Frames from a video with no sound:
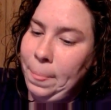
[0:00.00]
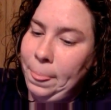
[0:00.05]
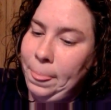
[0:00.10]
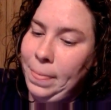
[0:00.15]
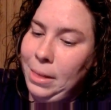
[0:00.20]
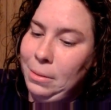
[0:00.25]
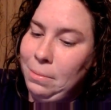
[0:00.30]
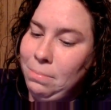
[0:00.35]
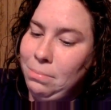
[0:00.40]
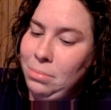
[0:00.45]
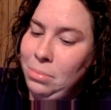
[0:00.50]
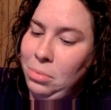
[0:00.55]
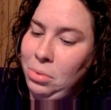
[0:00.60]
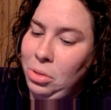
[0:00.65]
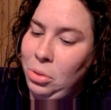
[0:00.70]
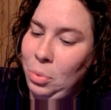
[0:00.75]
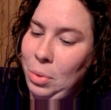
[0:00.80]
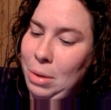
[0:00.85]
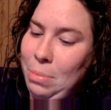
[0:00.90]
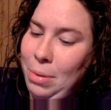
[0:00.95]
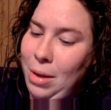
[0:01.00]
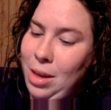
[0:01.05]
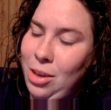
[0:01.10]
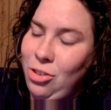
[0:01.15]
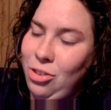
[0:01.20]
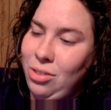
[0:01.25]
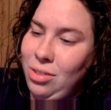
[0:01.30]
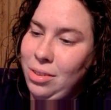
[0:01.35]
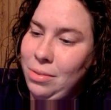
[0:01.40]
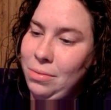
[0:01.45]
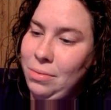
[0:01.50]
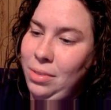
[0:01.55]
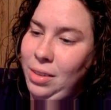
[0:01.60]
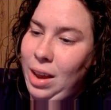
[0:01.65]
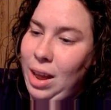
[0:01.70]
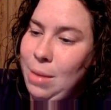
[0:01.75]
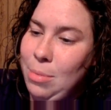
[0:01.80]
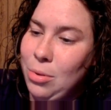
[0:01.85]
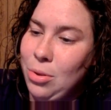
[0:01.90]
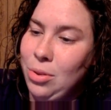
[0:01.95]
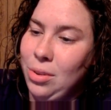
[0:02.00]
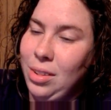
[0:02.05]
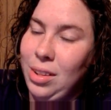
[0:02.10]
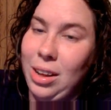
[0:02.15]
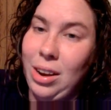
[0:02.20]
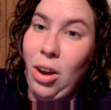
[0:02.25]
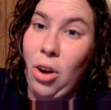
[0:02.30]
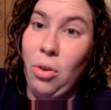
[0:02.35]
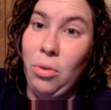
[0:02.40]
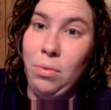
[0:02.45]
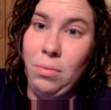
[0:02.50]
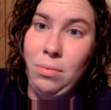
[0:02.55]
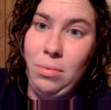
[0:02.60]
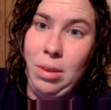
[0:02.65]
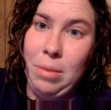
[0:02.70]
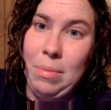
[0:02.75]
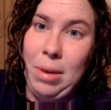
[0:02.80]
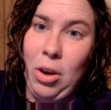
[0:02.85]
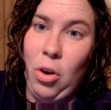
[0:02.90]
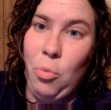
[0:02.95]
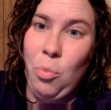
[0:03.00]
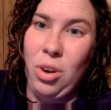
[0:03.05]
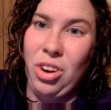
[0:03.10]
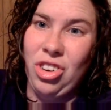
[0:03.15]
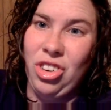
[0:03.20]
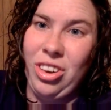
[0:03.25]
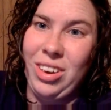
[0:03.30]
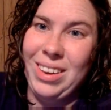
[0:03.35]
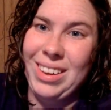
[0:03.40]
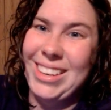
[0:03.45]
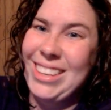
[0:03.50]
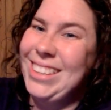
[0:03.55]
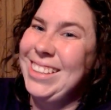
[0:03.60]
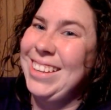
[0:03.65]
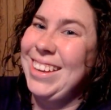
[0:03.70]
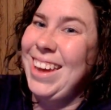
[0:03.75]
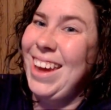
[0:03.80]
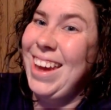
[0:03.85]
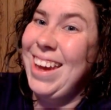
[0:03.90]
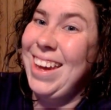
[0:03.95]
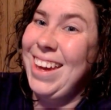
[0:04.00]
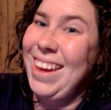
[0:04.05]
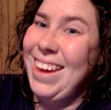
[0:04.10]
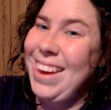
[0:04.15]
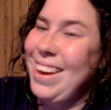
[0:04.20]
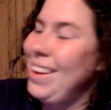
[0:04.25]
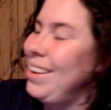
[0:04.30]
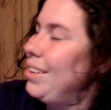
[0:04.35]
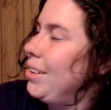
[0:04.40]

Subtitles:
then 3 pages of tables and my homework sheet. Yay!